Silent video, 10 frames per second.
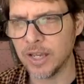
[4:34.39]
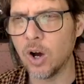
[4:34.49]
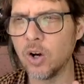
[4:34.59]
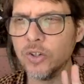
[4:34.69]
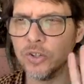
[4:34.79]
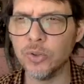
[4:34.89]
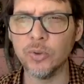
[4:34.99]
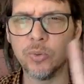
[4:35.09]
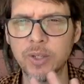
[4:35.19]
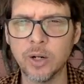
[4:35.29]
They are
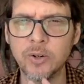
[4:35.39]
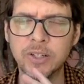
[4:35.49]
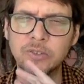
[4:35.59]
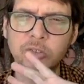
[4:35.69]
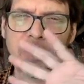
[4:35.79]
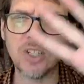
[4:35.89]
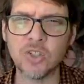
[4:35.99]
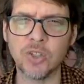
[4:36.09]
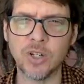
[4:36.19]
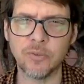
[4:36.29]
you. They are an
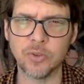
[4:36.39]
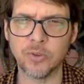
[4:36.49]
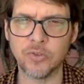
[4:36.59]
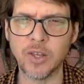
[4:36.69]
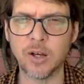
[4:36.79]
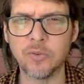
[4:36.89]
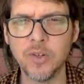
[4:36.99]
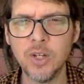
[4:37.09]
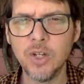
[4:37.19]
extension of yourself.